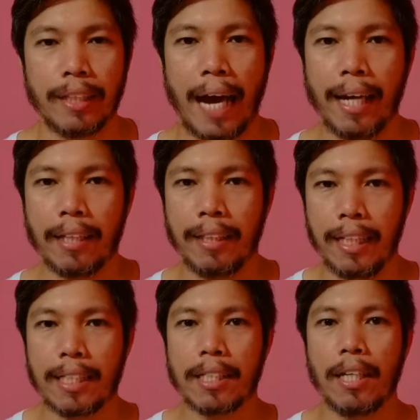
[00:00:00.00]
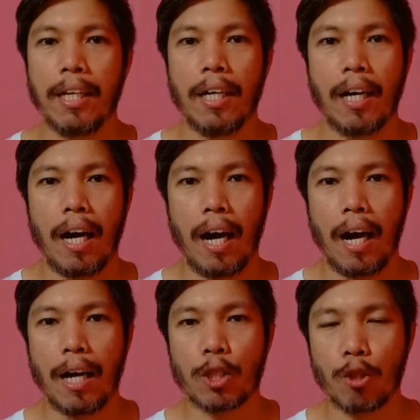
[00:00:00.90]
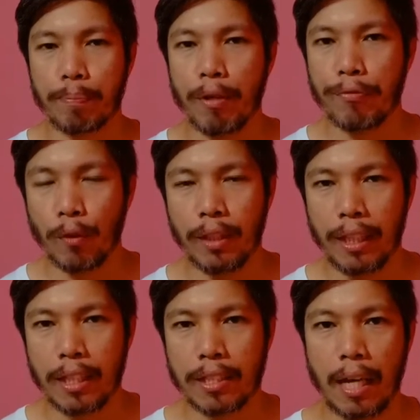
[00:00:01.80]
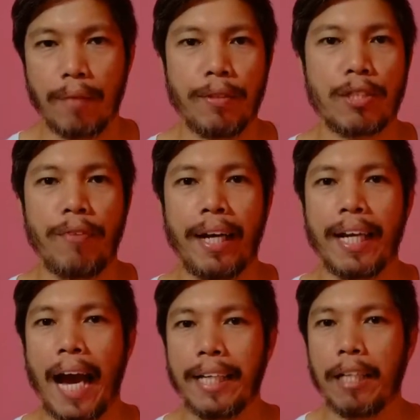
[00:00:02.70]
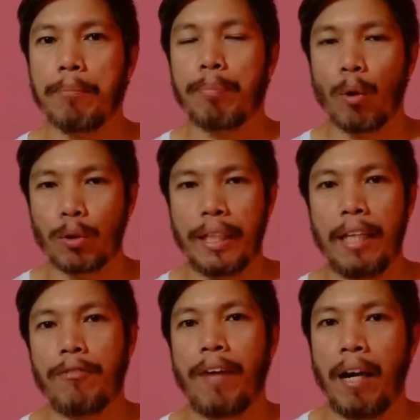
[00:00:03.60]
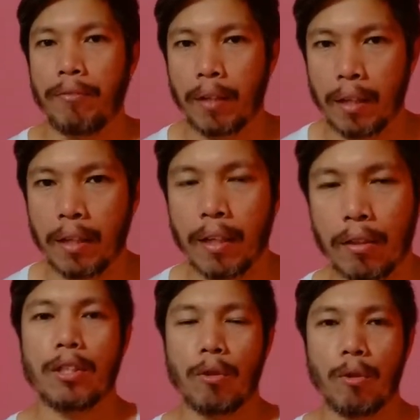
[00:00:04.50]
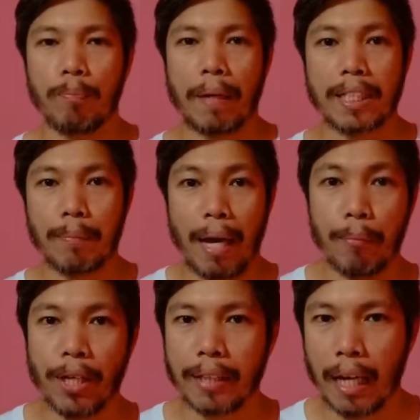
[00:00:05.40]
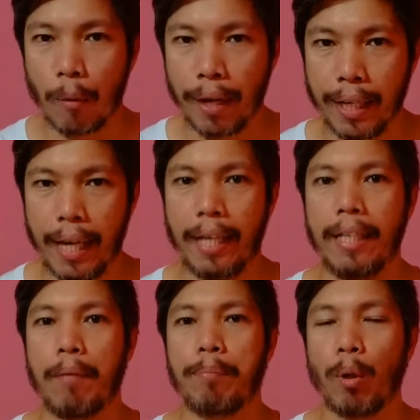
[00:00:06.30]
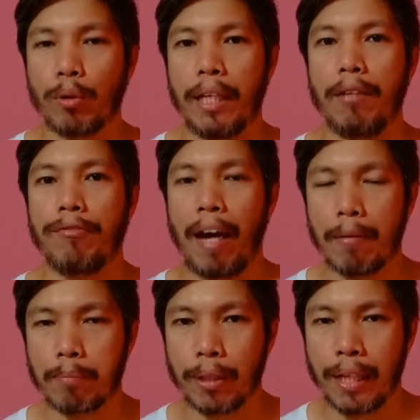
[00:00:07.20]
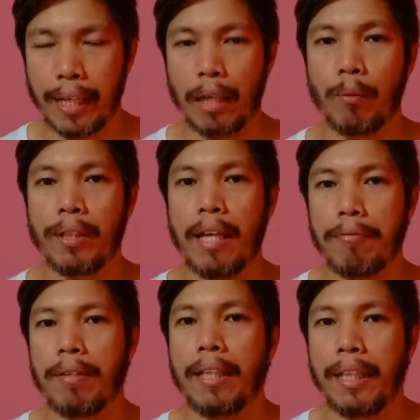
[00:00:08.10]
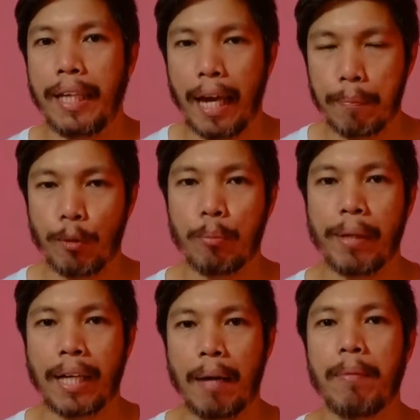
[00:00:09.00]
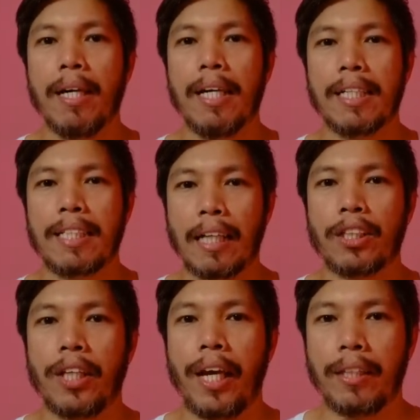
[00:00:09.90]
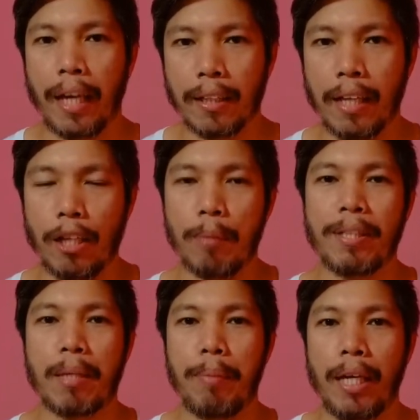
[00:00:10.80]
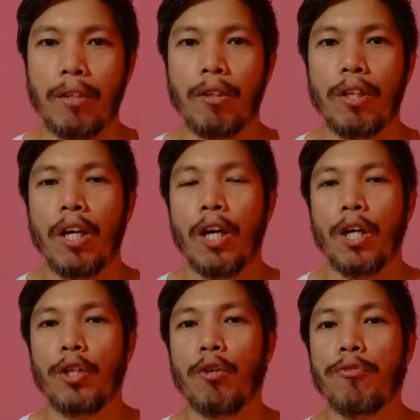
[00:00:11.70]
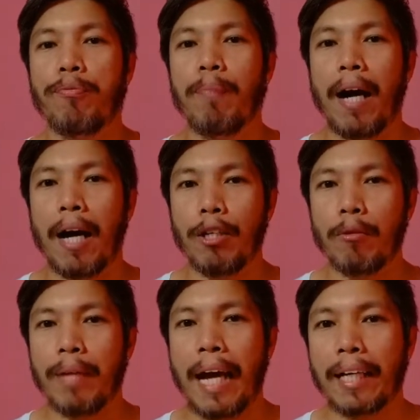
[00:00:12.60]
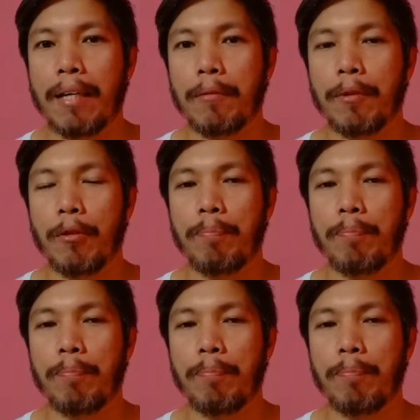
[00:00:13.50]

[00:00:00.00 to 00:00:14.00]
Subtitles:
dahil this superfood in itself is very high in protein and fiber. So, pagsamayan mo yung dalawa na yan, yung protein and fiber na yan will definitely help you become satiated. Ano ibig sabihin nun? Yung laging, yung